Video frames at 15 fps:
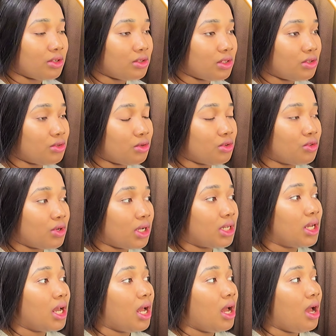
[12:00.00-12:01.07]
using to
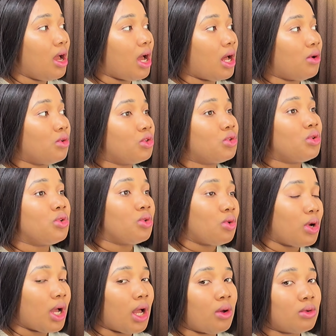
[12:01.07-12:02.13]
trade and also know
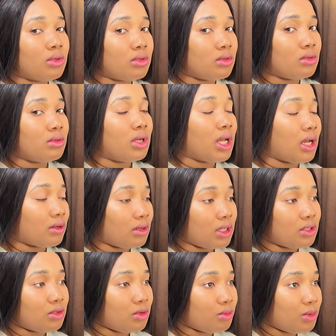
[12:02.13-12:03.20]
how to calculate your